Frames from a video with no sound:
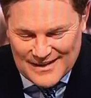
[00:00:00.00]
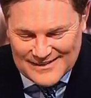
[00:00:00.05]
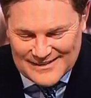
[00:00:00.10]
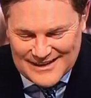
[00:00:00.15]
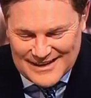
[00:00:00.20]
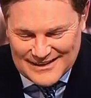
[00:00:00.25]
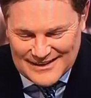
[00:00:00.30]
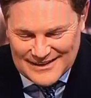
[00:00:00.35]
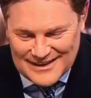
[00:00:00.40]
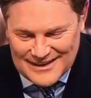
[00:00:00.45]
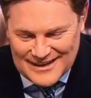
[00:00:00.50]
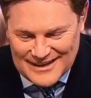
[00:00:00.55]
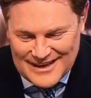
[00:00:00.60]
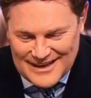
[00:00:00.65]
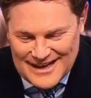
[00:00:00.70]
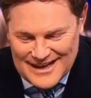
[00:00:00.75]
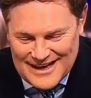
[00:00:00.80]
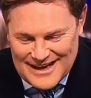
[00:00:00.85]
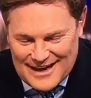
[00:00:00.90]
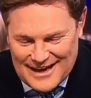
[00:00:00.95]
tell you.
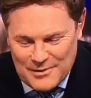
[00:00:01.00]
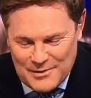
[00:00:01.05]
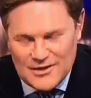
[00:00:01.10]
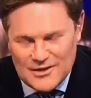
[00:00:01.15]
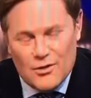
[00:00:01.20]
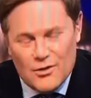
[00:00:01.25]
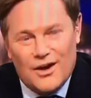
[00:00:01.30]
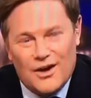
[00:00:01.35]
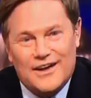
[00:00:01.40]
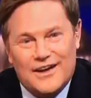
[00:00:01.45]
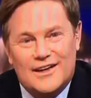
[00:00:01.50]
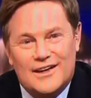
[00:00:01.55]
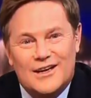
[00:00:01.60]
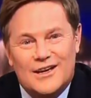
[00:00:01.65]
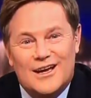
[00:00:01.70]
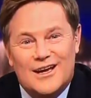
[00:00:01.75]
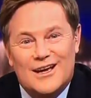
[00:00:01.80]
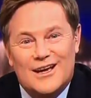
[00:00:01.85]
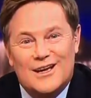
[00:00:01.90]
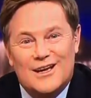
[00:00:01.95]
I mean, oh, you're on, that's
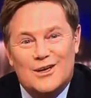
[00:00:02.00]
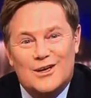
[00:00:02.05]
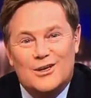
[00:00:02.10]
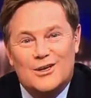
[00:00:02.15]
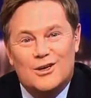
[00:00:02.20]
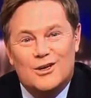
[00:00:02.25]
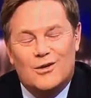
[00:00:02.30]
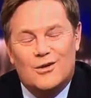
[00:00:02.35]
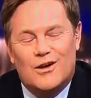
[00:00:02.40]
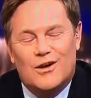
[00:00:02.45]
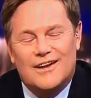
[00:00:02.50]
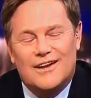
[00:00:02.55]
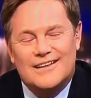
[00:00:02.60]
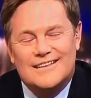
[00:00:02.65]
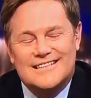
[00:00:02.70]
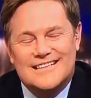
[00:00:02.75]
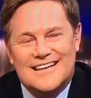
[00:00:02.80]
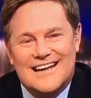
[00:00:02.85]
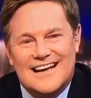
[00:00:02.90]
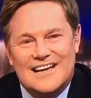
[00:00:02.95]
good to hear. You're on
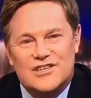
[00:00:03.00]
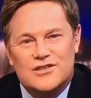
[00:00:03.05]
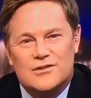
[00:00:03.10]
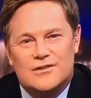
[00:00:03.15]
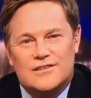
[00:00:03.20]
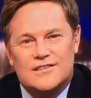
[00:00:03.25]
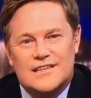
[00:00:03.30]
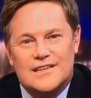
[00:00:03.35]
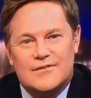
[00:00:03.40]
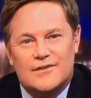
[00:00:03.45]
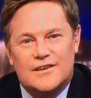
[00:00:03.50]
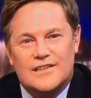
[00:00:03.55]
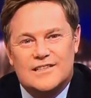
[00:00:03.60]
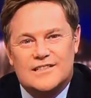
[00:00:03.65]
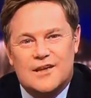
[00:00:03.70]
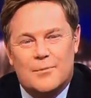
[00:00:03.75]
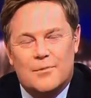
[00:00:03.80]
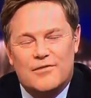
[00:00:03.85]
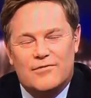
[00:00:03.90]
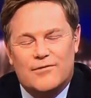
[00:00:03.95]
international TV,
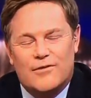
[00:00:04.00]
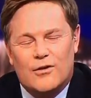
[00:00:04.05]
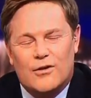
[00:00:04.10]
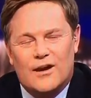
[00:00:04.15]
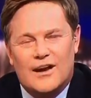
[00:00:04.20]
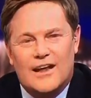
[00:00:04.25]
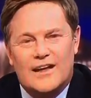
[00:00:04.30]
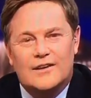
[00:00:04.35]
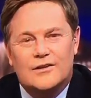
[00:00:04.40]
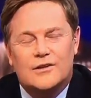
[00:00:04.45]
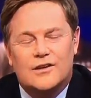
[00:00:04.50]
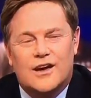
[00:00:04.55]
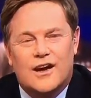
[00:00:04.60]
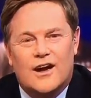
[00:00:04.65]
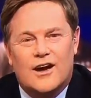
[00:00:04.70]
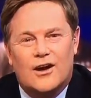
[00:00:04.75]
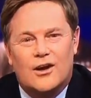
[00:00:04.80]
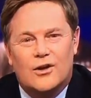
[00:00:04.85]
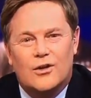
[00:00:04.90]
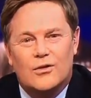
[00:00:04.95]
so before I let you
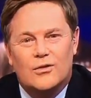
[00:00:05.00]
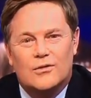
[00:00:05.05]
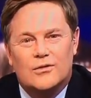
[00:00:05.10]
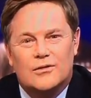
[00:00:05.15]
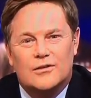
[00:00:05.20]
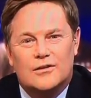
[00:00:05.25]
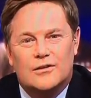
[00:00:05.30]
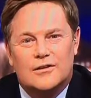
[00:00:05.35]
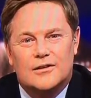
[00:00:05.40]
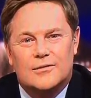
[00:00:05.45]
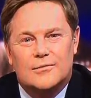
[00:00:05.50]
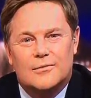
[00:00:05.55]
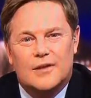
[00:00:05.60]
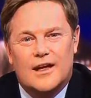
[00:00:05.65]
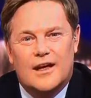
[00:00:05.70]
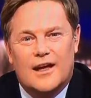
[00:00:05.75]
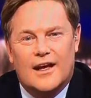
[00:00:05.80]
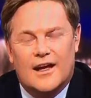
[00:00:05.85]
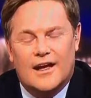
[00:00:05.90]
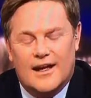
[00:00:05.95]
go,
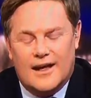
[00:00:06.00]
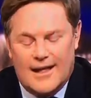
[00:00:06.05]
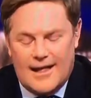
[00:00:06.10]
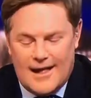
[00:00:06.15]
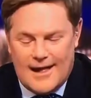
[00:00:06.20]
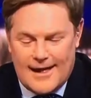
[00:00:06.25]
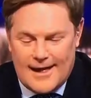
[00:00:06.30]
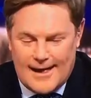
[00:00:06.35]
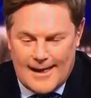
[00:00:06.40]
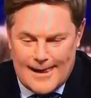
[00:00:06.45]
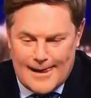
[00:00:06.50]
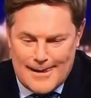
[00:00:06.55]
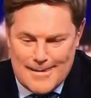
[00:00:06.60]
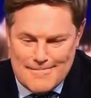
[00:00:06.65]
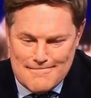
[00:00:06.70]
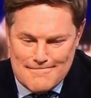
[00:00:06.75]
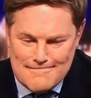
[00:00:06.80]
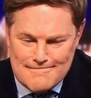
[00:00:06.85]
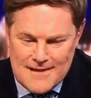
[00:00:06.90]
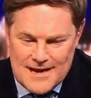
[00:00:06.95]
yeah.
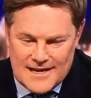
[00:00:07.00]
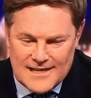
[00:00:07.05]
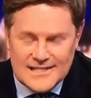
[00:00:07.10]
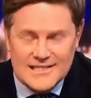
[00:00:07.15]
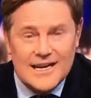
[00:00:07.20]
Um, and it's